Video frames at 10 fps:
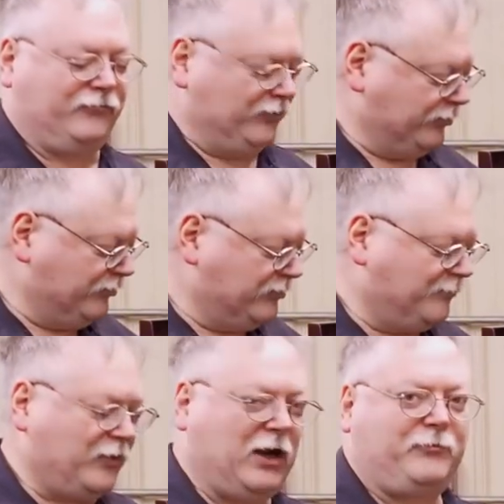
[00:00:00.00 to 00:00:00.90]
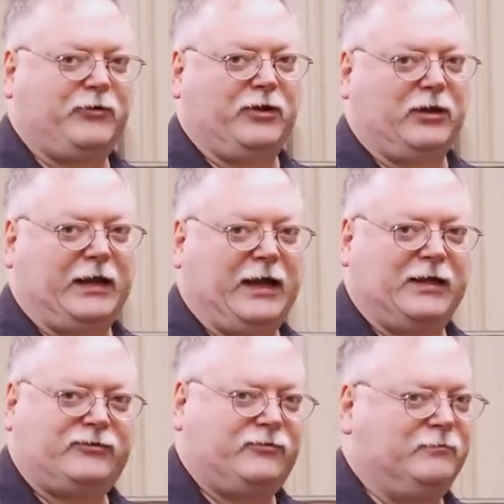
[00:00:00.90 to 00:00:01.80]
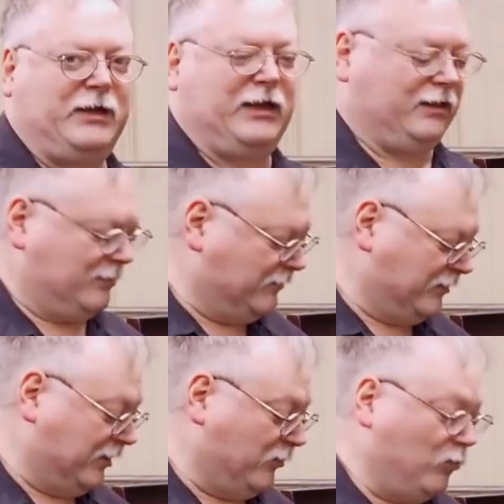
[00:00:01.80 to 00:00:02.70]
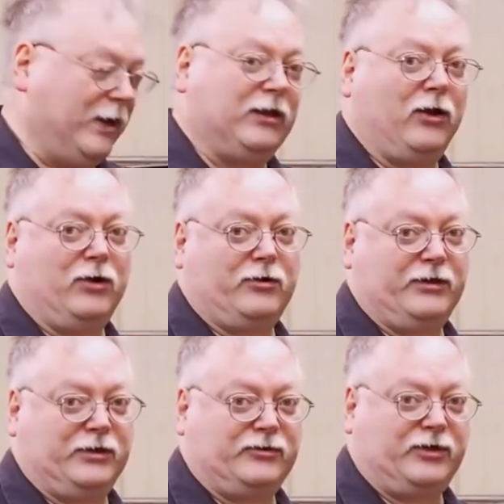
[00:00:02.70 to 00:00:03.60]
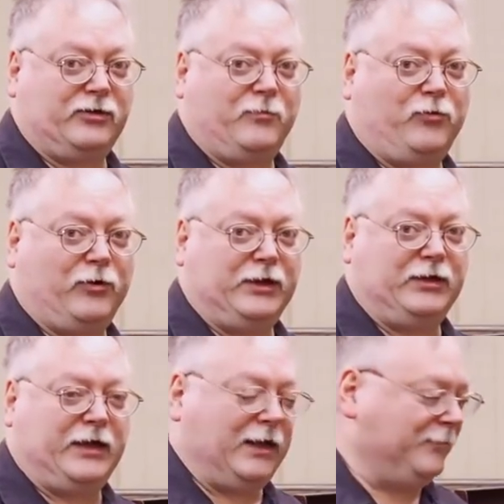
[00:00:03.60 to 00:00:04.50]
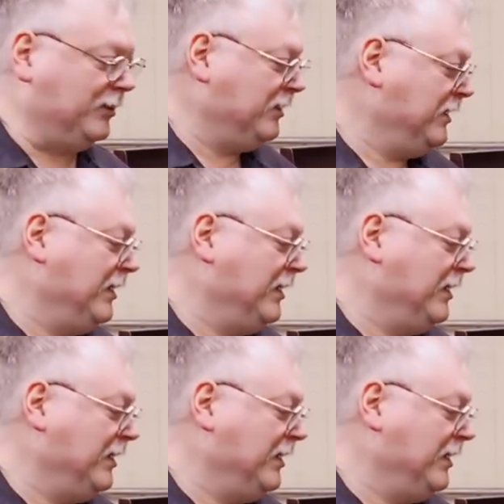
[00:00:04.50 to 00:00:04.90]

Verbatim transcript: If you use them proper, they'll last and way longer than a single point diamond.